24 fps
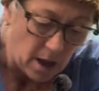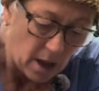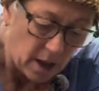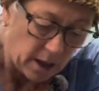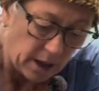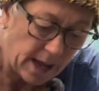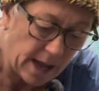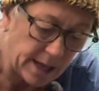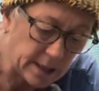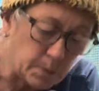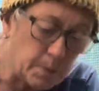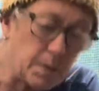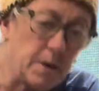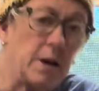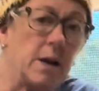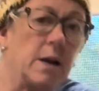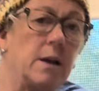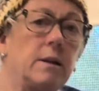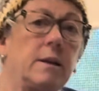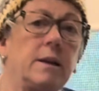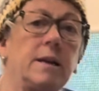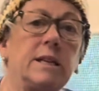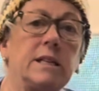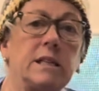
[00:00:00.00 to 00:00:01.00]
Last but
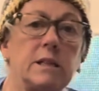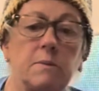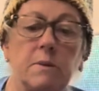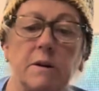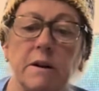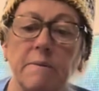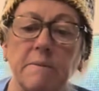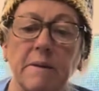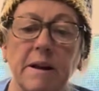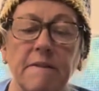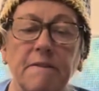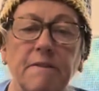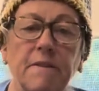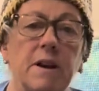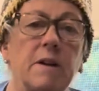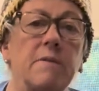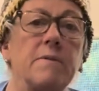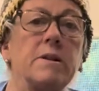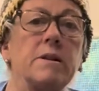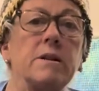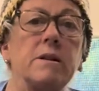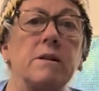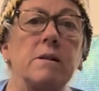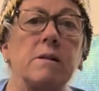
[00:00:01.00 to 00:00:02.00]
not least, one of my
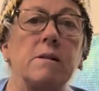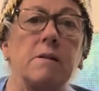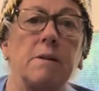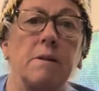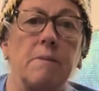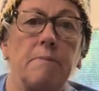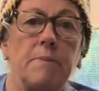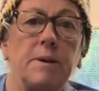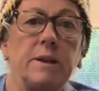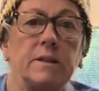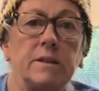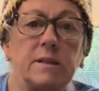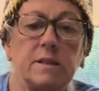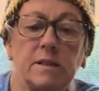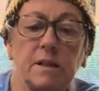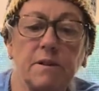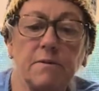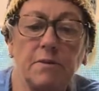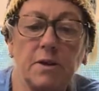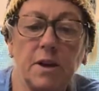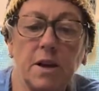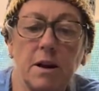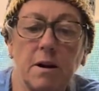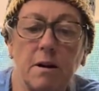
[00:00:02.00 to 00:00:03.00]
favorite little pieces
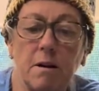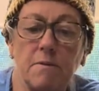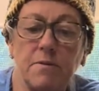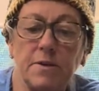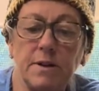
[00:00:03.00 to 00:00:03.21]
of gear.